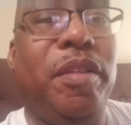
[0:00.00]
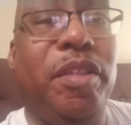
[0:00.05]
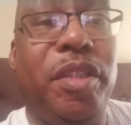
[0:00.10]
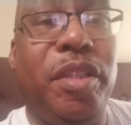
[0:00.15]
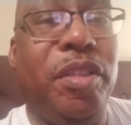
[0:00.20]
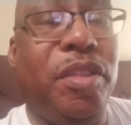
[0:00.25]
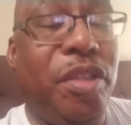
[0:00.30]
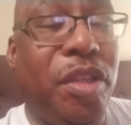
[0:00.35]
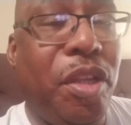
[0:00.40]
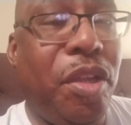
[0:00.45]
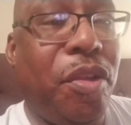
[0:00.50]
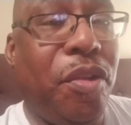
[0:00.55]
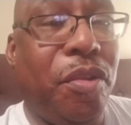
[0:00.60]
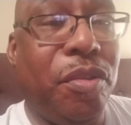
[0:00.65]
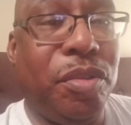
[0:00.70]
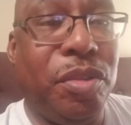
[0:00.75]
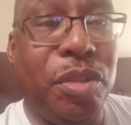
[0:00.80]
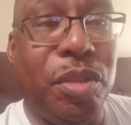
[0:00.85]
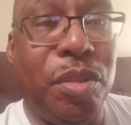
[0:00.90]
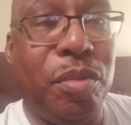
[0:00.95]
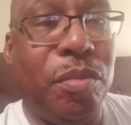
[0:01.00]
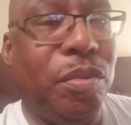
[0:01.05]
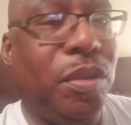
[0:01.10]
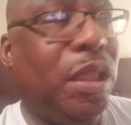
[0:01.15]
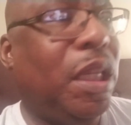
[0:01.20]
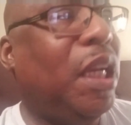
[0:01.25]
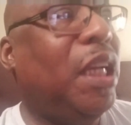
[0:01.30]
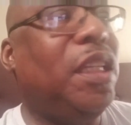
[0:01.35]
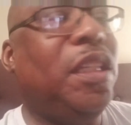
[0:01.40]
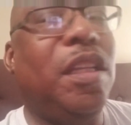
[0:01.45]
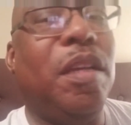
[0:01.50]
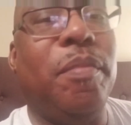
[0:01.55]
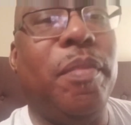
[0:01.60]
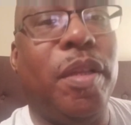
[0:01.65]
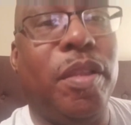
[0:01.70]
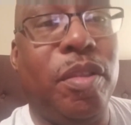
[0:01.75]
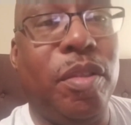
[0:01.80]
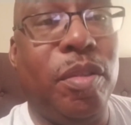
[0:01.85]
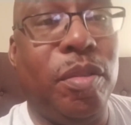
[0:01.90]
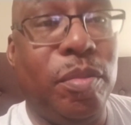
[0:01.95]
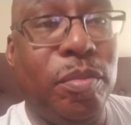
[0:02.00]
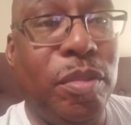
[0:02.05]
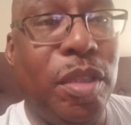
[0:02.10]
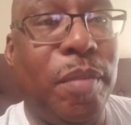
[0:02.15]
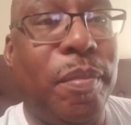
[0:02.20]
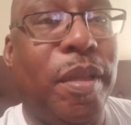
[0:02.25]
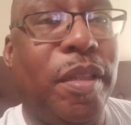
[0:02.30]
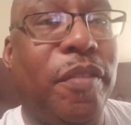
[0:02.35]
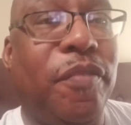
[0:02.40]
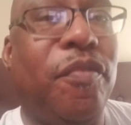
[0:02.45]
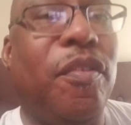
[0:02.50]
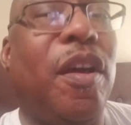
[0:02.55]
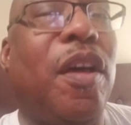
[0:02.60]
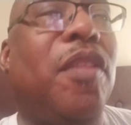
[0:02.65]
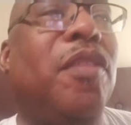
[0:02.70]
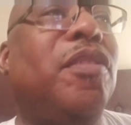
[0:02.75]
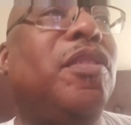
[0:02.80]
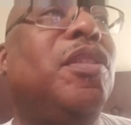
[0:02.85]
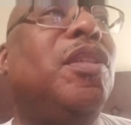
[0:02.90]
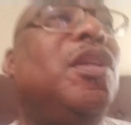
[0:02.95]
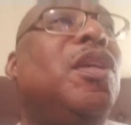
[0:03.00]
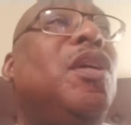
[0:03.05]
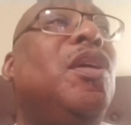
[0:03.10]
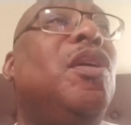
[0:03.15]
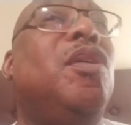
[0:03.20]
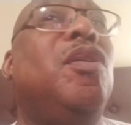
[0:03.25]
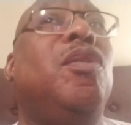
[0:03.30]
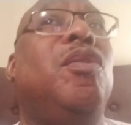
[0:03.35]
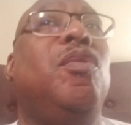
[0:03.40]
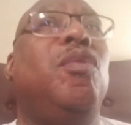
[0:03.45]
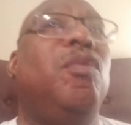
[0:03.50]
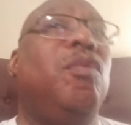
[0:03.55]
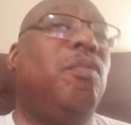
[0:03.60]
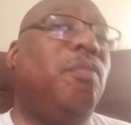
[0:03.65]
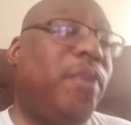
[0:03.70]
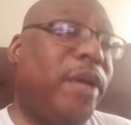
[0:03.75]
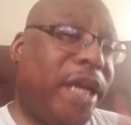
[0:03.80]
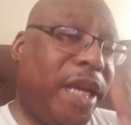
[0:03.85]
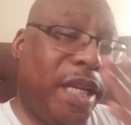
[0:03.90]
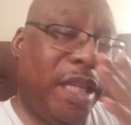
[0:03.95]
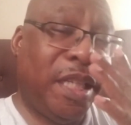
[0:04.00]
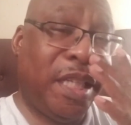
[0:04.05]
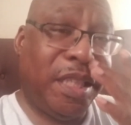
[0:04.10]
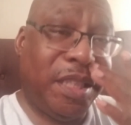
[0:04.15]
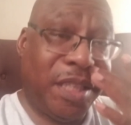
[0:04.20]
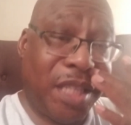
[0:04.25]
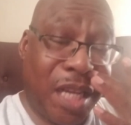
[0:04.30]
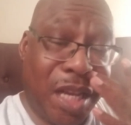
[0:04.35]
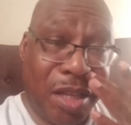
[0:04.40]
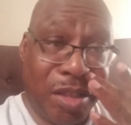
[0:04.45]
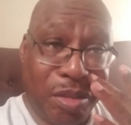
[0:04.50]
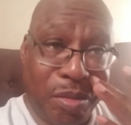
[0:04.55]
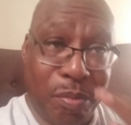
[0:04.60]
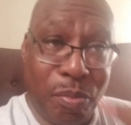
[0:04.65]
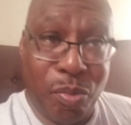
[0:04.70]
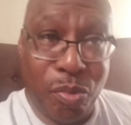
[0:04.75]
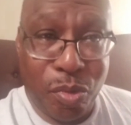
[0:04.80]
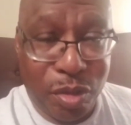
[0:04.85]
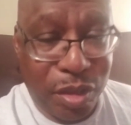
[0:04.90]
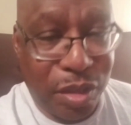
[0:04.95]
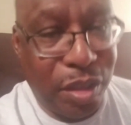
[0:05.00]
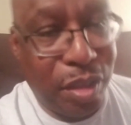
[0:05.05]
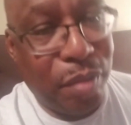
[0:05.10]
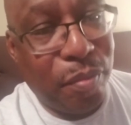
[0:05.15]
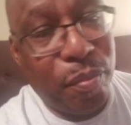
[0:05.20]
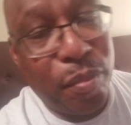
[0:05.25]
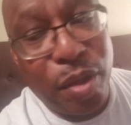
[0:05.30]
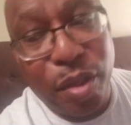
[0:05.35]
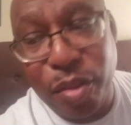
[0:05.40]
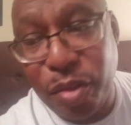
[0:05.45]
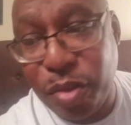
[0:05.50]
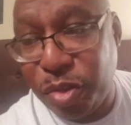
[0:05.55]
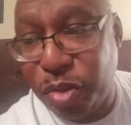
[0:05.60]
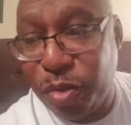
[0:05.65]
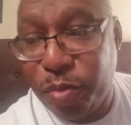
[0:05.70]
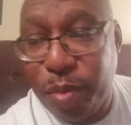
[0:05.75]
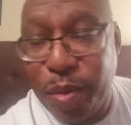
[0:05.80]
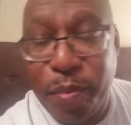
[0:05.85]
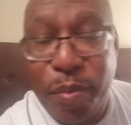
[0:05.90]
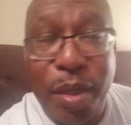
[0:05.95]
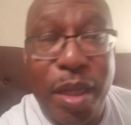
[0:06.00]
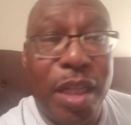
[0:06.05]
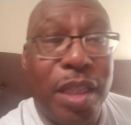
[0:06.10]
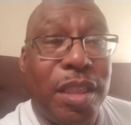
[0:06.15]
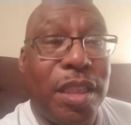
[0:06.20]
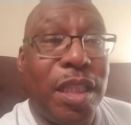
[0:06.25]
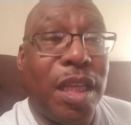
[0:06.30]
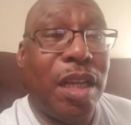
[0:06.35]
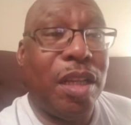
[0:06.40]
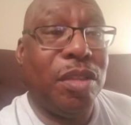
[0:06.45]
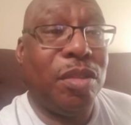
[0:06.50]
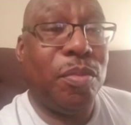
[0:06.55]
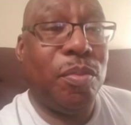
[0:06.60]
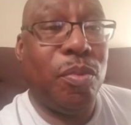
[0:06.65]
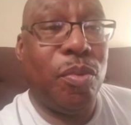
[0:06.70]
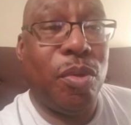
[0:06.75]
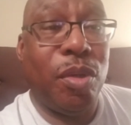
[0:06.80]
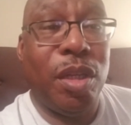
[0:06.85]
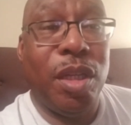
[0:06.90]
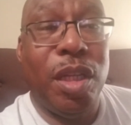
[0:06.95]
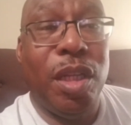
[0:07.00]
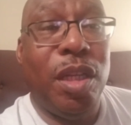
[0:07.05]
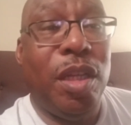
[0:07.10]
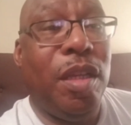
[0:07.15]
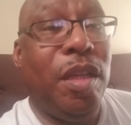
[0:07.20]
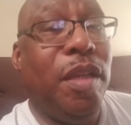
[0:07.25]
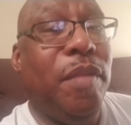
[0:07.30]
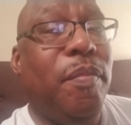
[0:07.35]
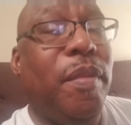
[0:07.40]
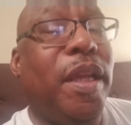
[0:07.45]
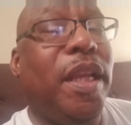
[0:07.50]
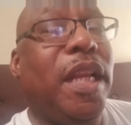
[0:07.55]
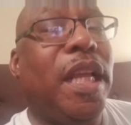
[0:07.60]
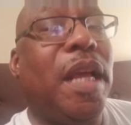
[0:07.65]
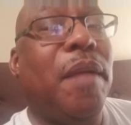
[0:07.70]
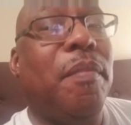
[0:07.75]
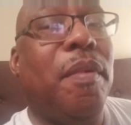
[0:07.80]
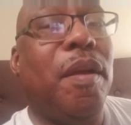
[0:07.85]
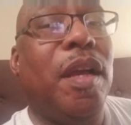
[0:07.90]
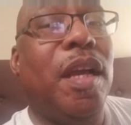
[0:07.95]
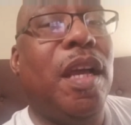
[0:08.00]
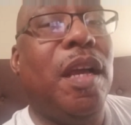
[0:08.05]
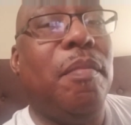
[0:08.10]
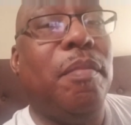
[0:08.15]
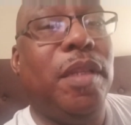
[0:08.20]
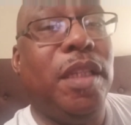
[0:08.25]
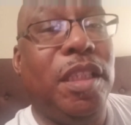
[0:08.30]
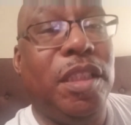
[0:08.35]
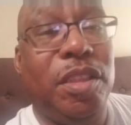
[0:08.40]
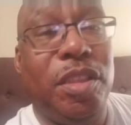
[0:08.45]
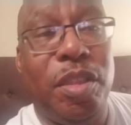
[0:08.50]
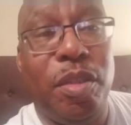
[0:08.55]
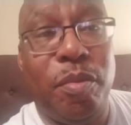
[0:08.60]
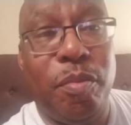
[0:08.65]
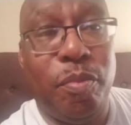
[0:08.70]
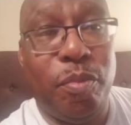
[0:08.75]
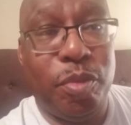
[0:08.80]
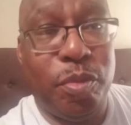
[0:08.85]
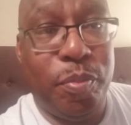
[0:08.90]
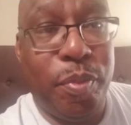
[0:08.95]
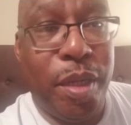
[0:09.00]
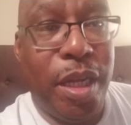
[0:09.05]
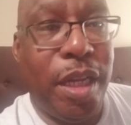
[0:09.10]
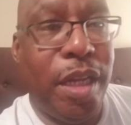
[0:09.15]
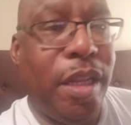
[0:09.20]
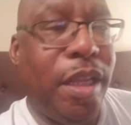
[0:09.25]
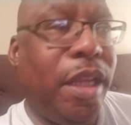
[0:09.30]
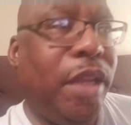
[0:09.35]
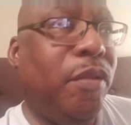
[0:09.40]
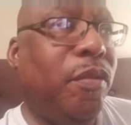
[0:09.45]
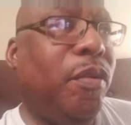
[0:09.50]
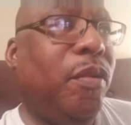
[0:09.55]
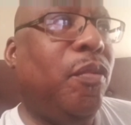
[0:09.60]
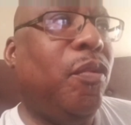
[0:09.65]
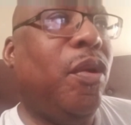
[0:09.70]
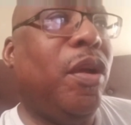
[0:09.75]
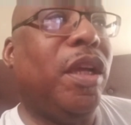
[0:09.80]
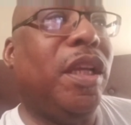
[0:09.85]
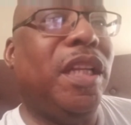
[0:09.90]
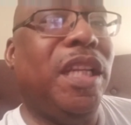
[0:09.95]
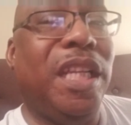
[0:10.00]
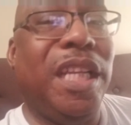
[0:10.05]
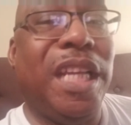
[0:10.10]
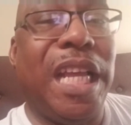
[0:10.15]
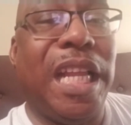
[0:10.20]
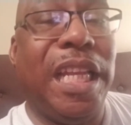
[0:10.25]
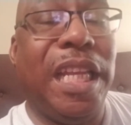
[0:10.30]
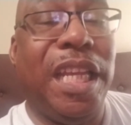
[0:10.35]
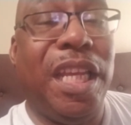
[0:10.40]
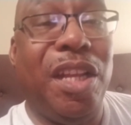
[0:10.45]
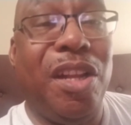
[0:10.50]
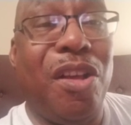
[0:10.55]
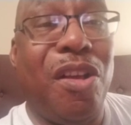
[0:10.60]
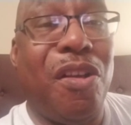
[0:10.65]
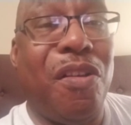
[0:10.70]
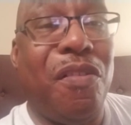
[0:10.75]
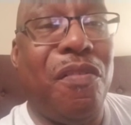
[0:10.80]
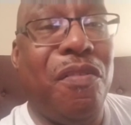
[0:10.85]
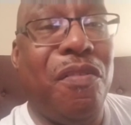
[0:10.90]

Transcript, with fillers: in years. You know I'm saying? I ain't talking about them. I'm talking about the fathers who paid their child support and the mothers who been paying child support and maybe got behind, but they still was paying it and working. They got laid off.